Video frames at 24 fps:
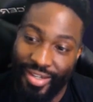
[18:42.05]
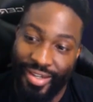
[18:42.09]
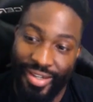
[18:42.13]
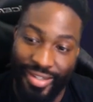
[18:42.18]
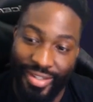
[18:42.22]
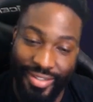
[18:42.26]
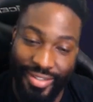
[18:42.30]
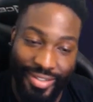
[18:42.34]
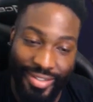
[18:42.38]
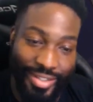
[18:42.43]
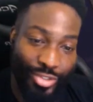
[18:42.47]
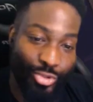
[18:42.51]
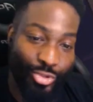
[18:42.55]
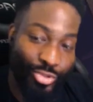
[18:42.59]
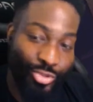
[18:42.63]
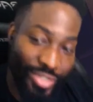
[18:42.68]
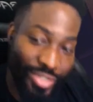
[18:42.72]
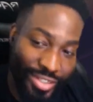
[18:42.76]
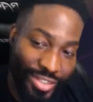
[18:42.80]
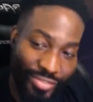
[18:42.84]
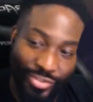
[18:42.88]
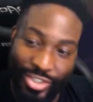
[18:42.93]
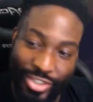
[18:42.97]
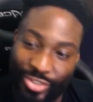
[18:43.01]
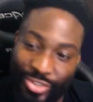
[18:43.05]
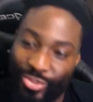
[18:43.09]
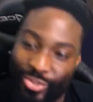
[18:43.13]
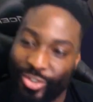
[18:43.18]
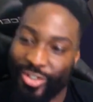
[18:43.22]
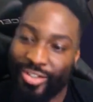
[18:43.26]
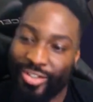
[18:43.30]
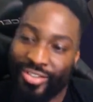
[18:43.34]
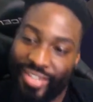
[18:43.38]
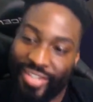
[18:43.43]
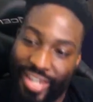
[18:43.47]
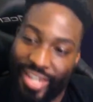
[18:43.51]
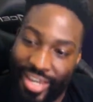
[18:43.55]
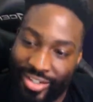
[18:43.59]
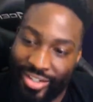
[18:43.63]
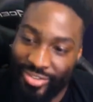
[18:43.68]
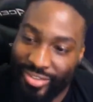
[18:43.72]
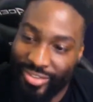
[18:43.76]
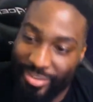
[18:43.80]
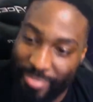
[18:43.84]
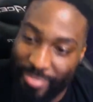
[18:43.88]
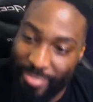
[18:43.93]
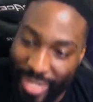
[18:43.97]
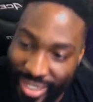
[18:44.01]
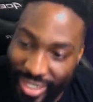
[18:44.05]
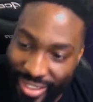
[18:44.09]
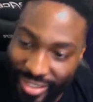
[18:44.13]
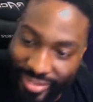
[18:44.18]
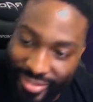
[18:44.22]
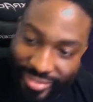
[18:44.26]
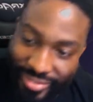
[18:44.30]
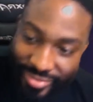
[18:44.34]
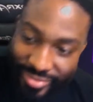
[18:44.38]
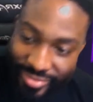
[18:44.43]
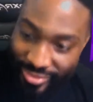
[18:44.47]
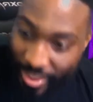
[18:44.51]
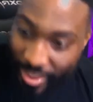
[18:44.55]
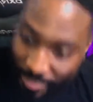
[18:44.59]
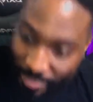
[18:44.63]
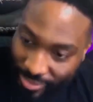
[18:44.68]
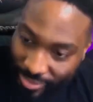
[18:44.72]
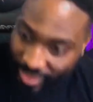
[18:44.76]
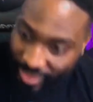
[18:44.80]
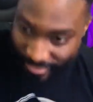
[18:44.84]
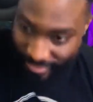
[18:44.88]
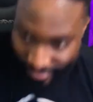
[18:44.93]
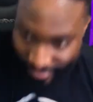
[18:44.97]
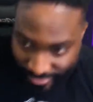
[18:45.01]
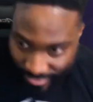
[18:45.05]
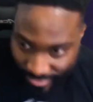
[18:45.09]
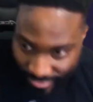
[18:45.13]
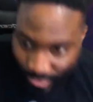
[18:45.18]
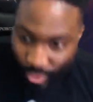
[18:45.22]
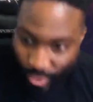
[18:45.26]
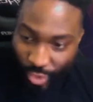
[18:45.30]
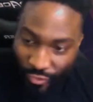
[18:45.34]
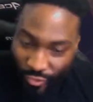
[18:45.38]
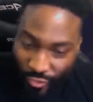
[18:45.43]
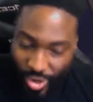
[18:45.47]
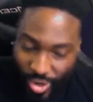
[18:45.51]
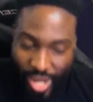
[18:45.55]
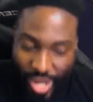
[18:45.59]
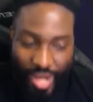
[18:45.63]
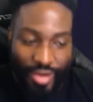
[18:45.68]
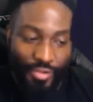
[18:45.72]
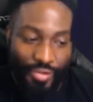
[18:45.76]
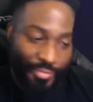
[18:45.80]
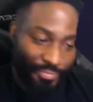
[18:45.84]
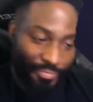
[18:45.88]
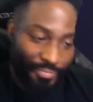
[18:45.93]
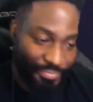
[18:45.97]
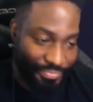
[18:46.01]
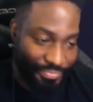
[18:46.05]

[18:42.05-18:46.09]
And then you need V trigger to actually make it something worthwhile.